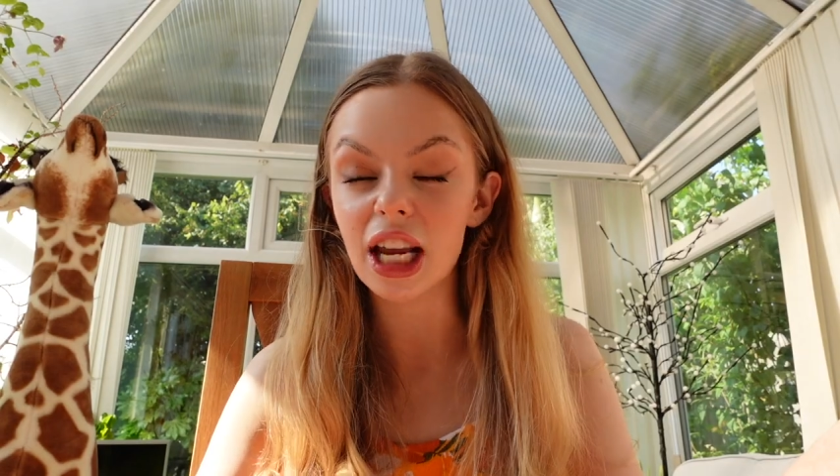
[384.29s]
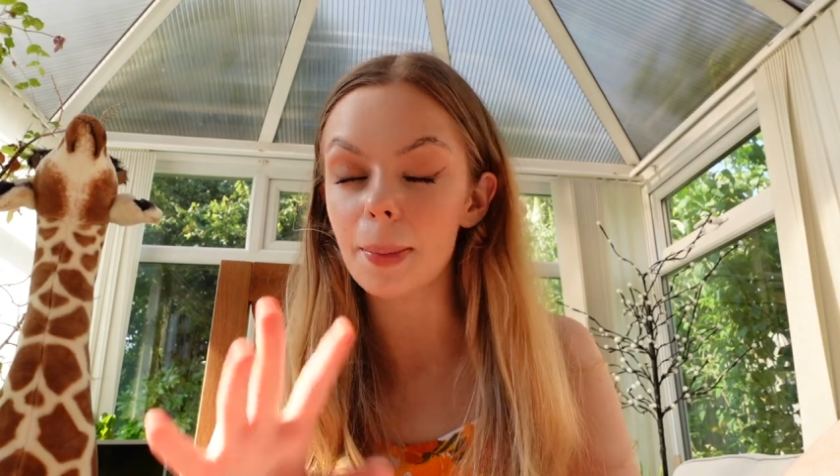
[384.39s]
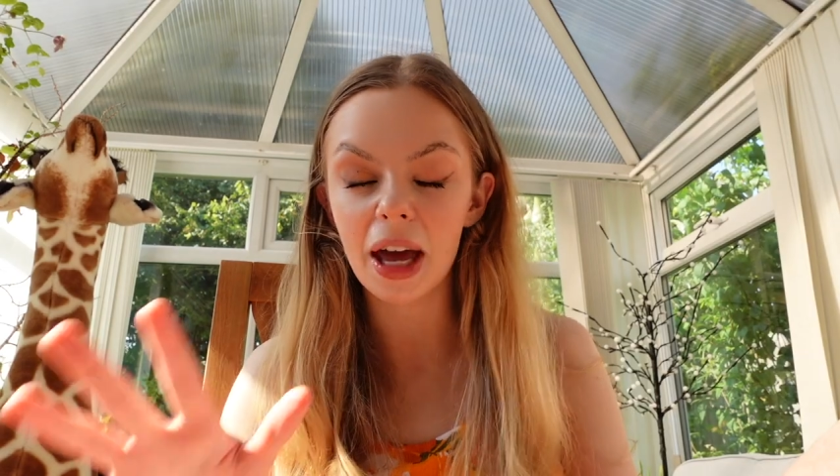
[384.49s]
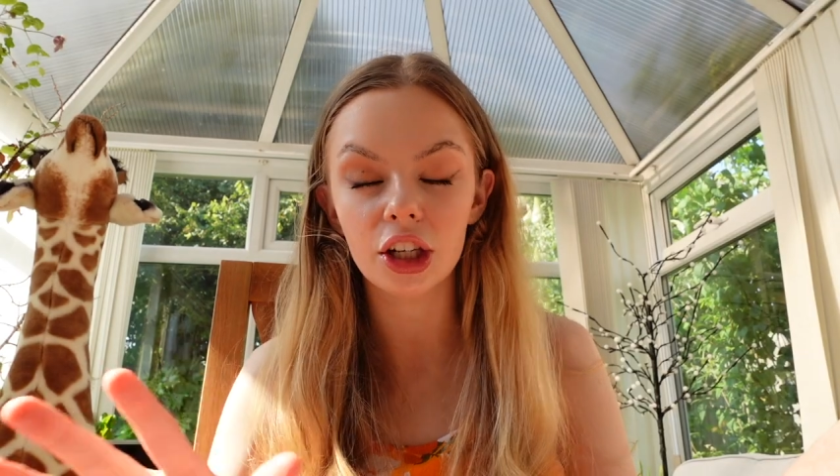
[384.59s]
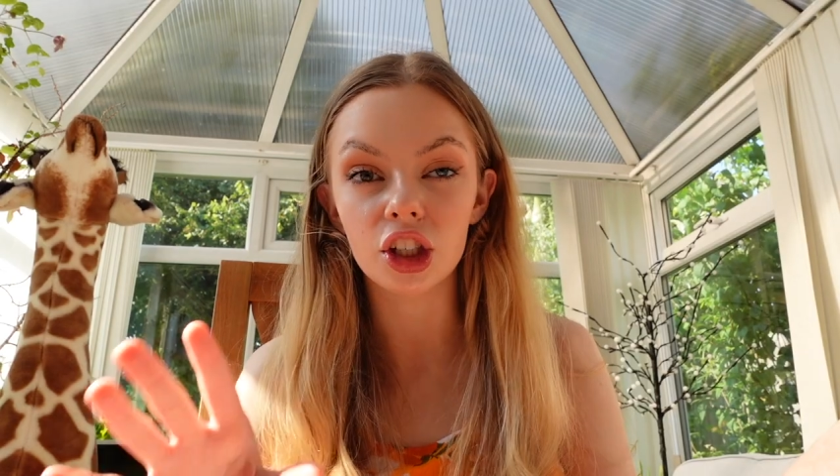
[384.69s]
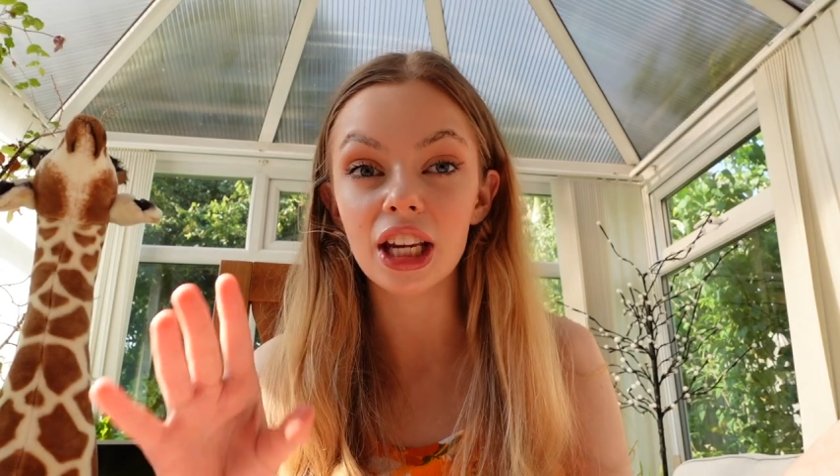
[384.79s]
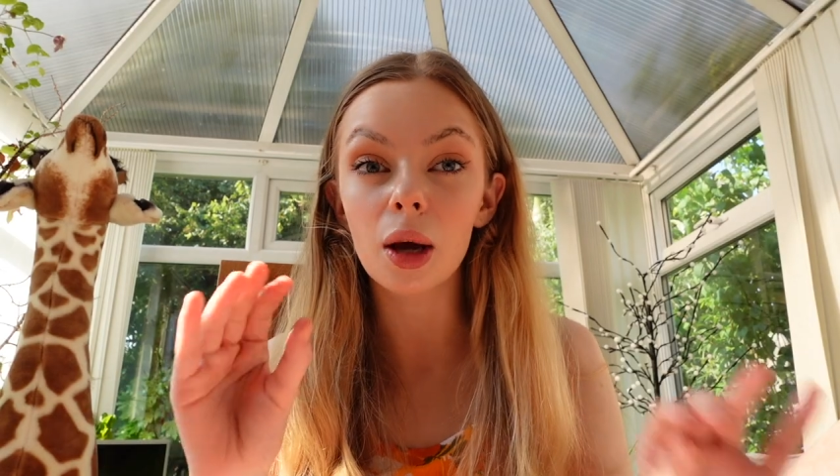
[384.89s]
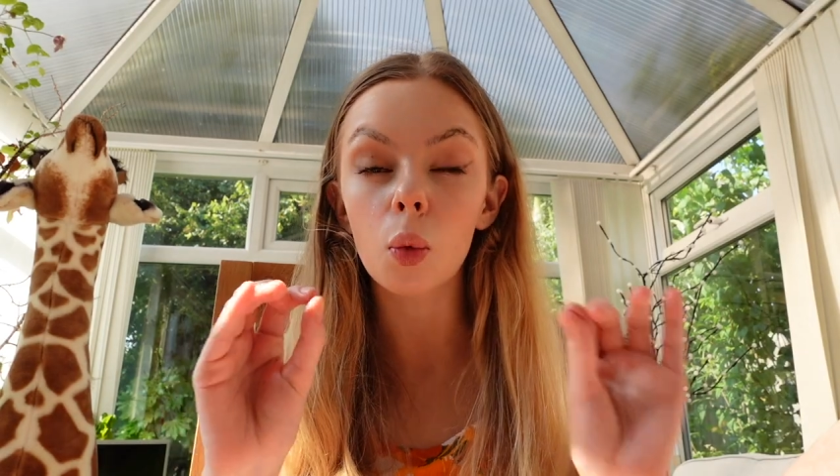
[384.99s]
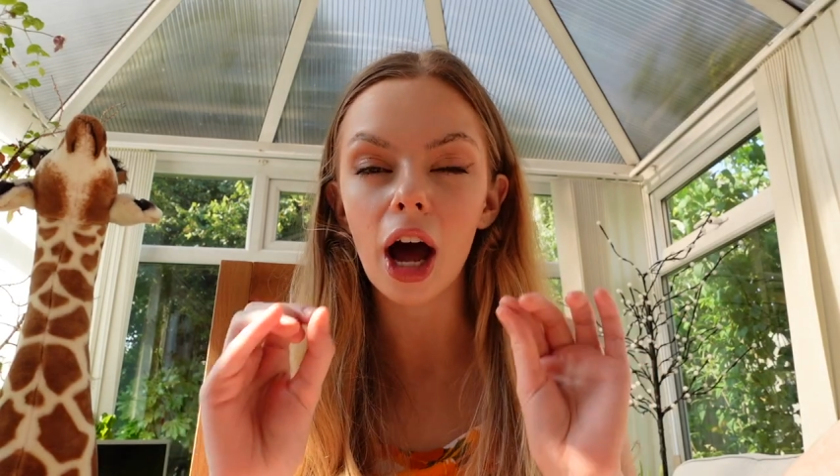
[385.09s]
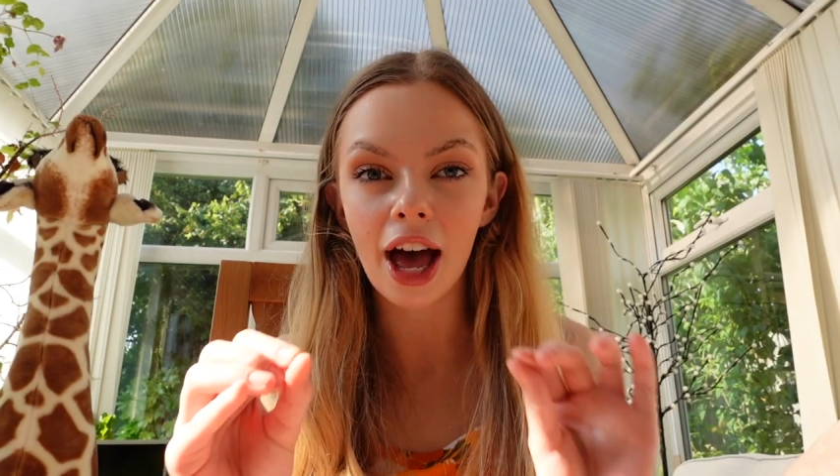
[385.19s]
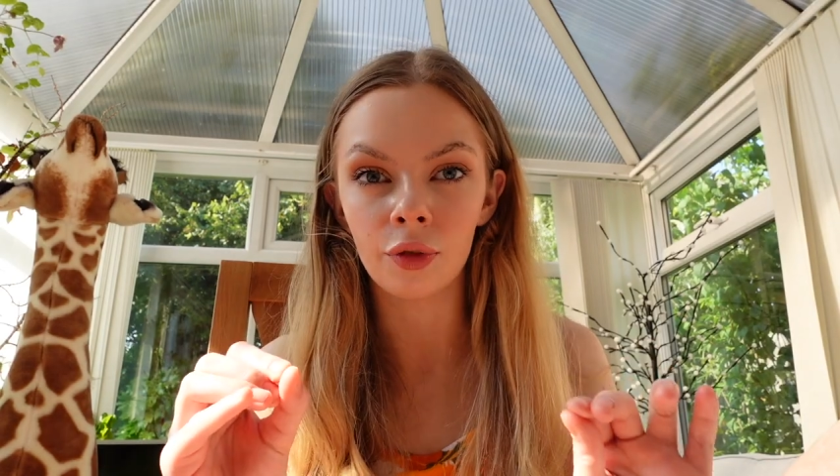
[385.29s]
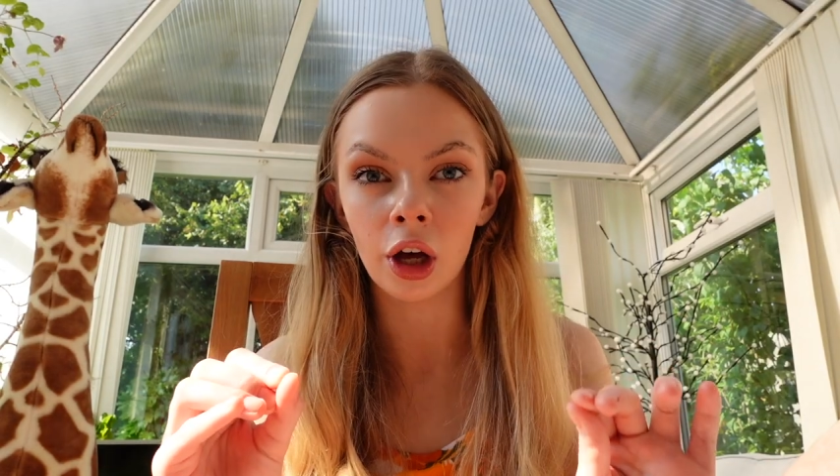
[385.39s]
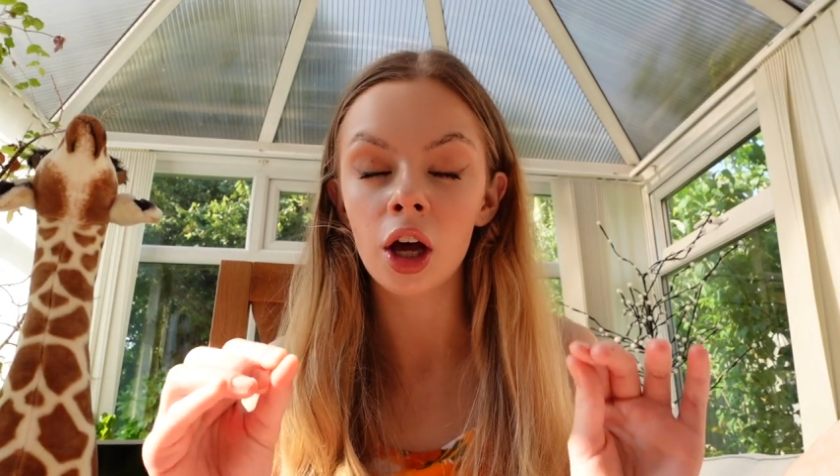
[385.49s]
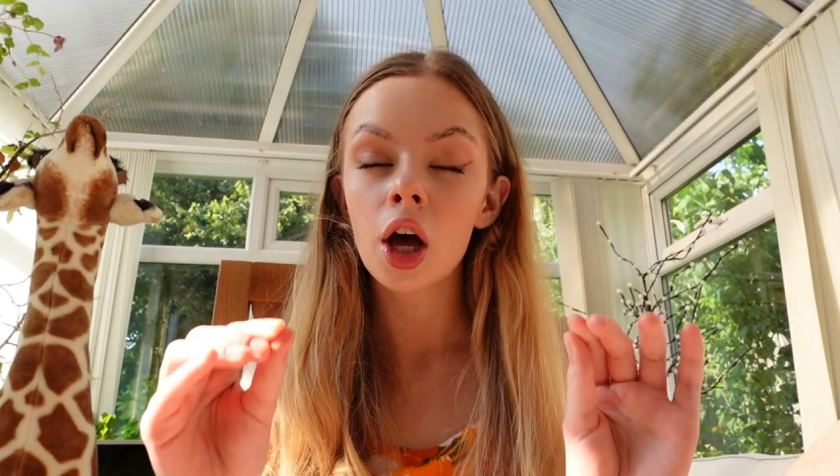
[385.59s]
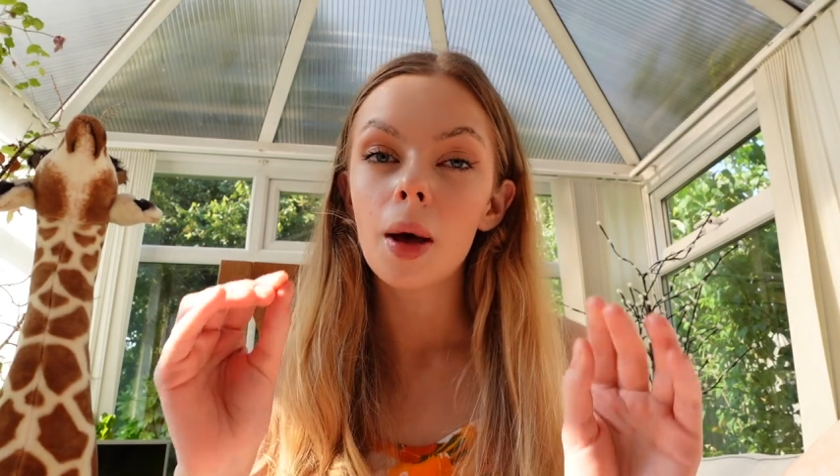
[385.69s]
take pictures, take whatever.